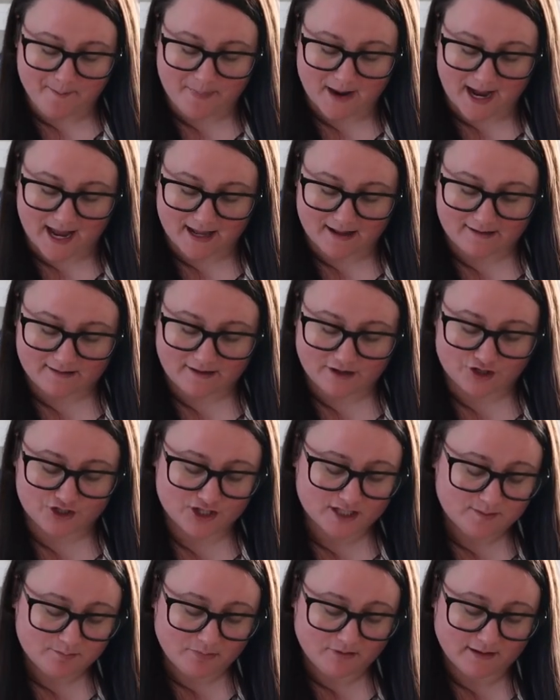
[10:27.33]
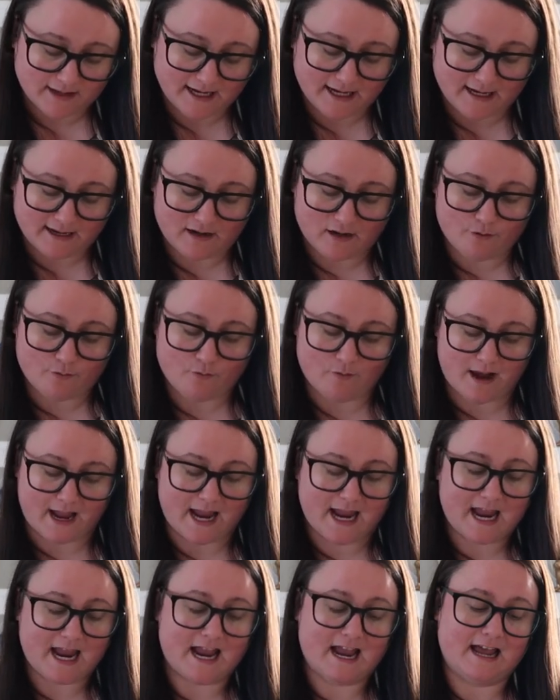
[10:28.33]
but they're just plain
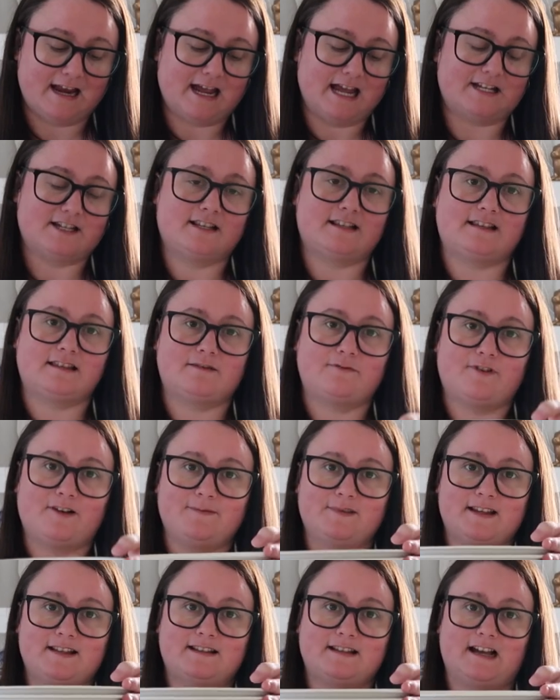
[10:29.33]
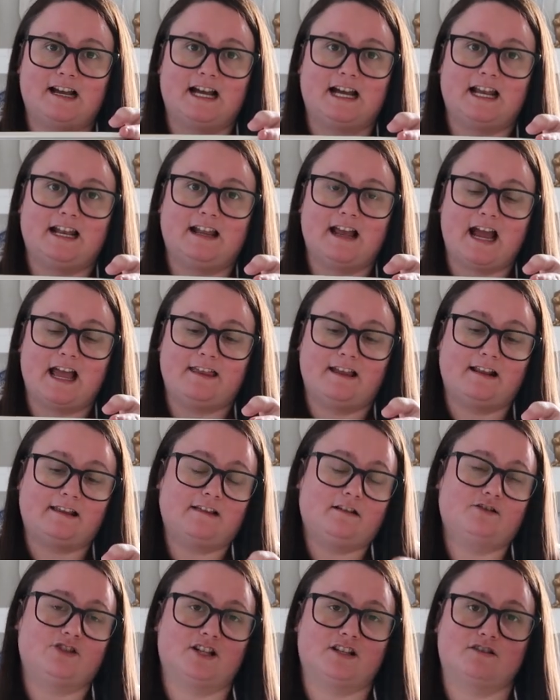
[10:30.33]
white. And I just, from the side, I think
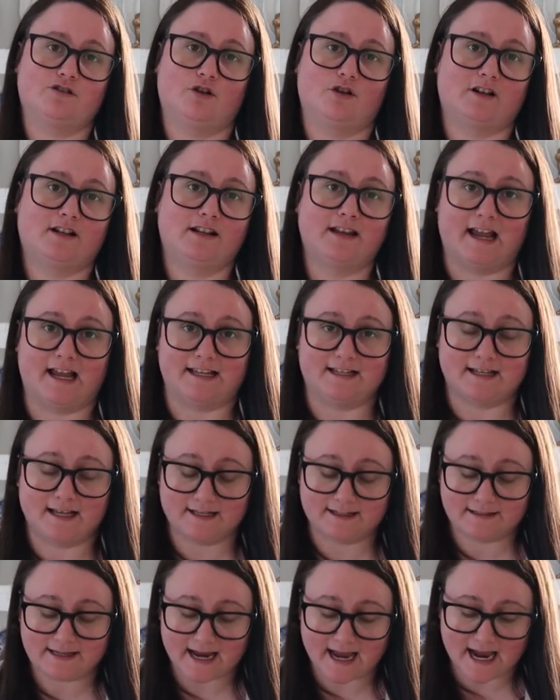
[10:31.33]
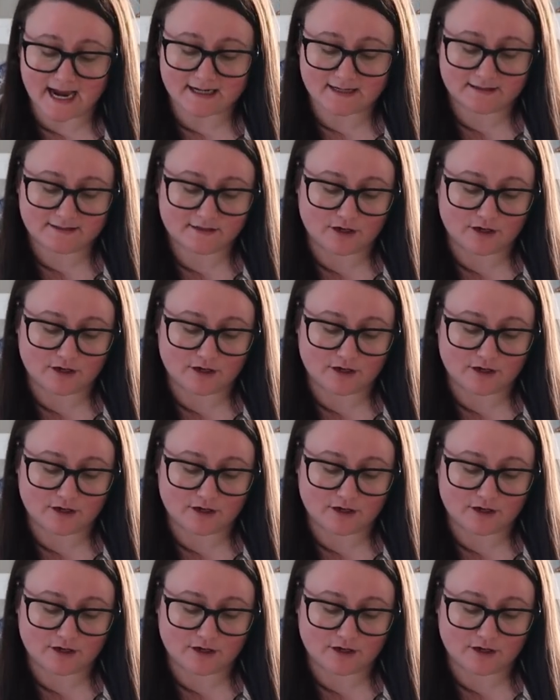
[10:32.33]
they'll just look nice stacked.